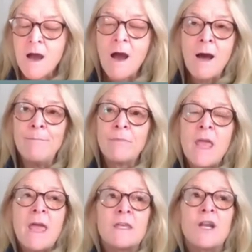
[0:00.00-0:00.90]
Um,
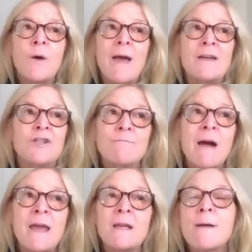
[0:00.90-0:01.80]
you know, as you
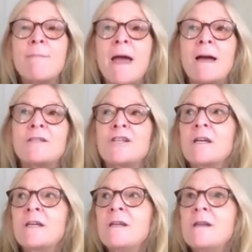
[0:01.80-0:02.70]
might
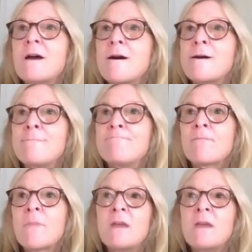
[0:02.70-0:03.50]
imagine, um,